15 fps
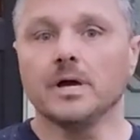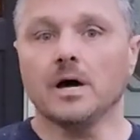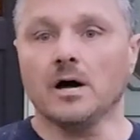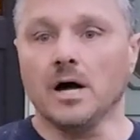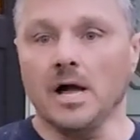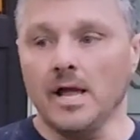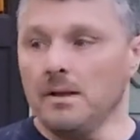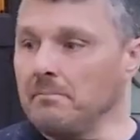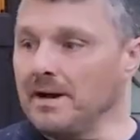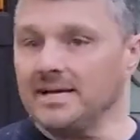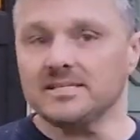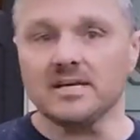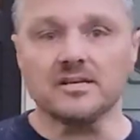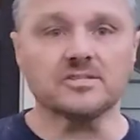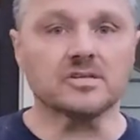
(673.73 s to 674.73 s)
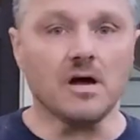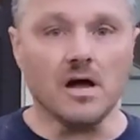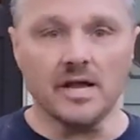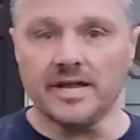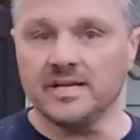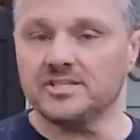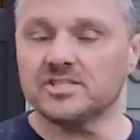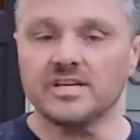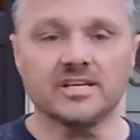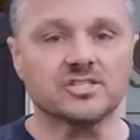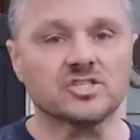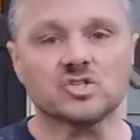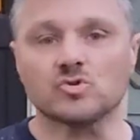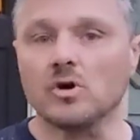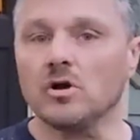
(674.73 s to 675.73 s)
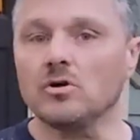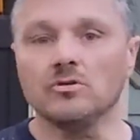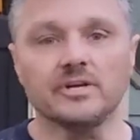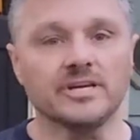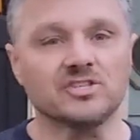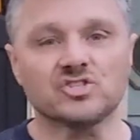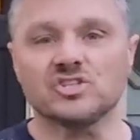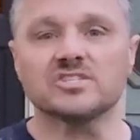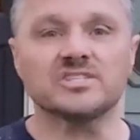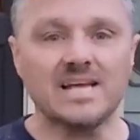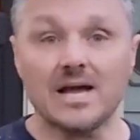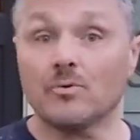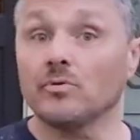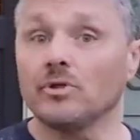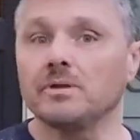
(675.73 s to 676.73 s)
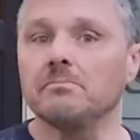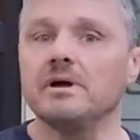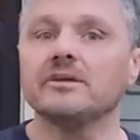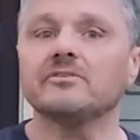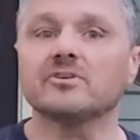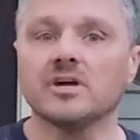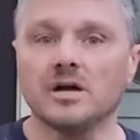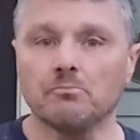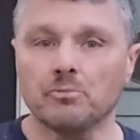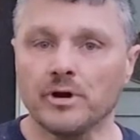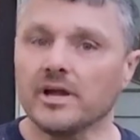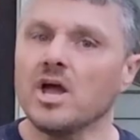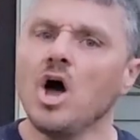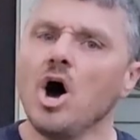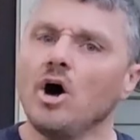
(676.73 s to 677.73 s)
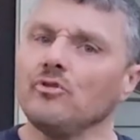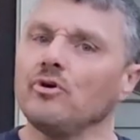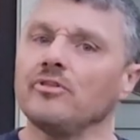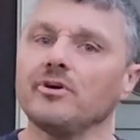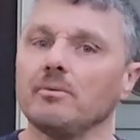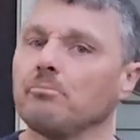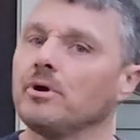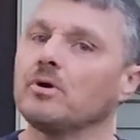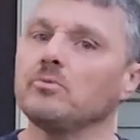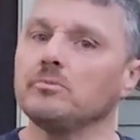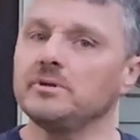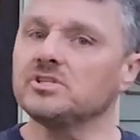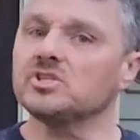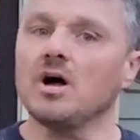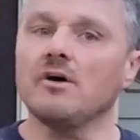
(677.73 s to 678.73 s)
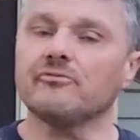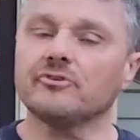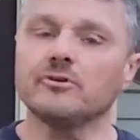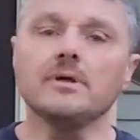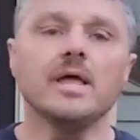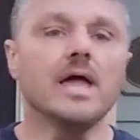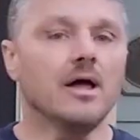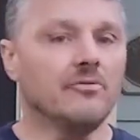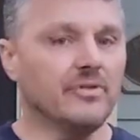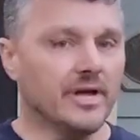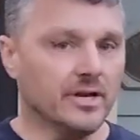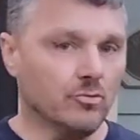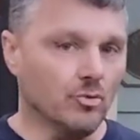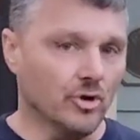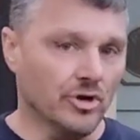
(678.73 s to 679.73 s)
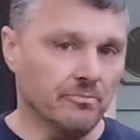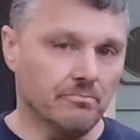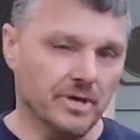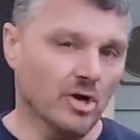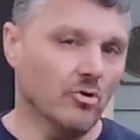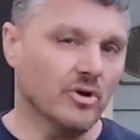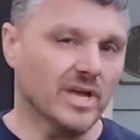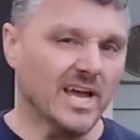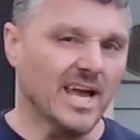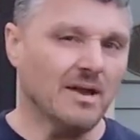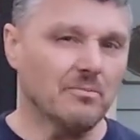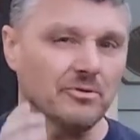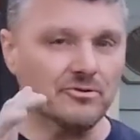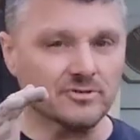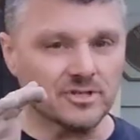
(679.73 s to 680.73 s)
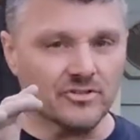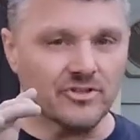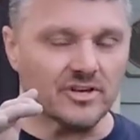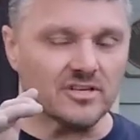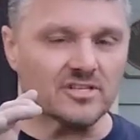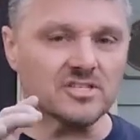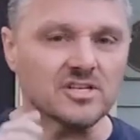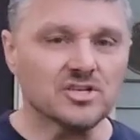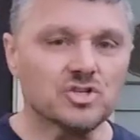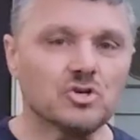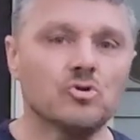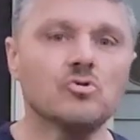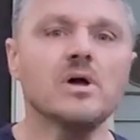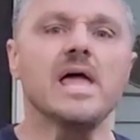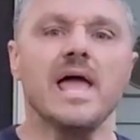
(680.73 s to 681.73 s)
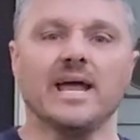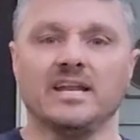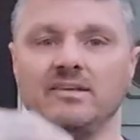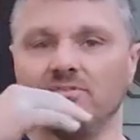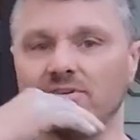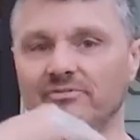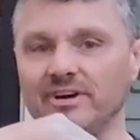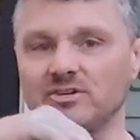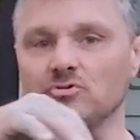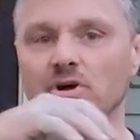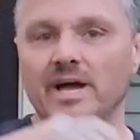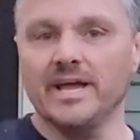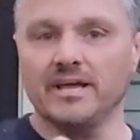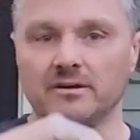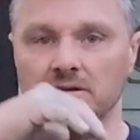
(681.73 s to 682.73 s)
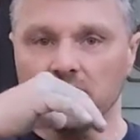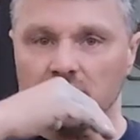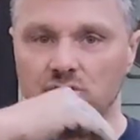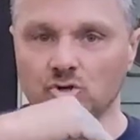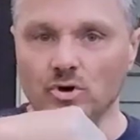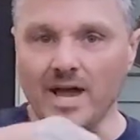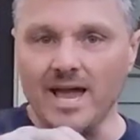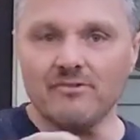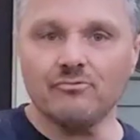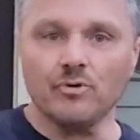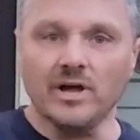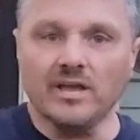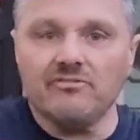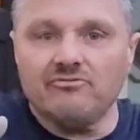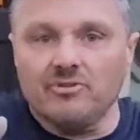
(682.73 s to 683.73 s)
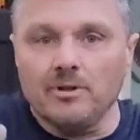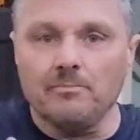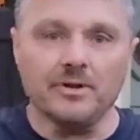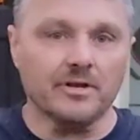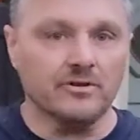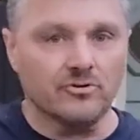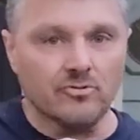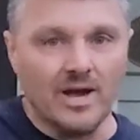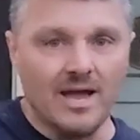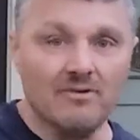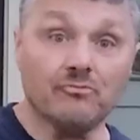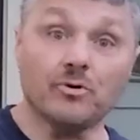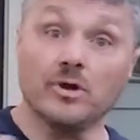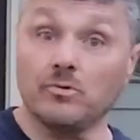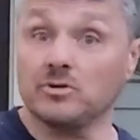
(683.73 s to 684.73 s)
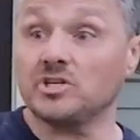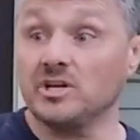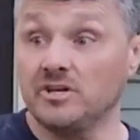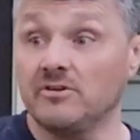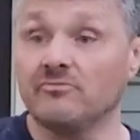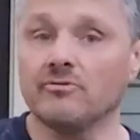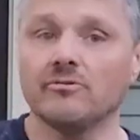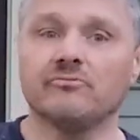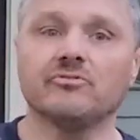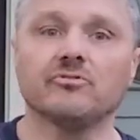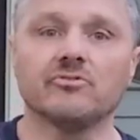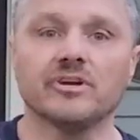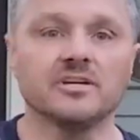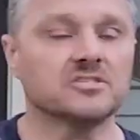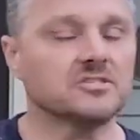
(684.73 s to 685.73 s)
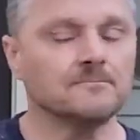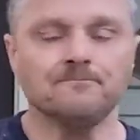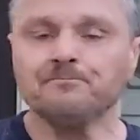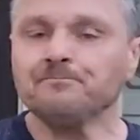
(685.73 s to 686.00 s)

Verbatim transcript: Uh, and my tile saw, it's, it's a struggle. It's just not really meant to cut brick. Although I thought brick would be softer and that it would be okay, but there's a thickness issue. And even if I try and do halfway, flip it and do halfway, which I did for a few things,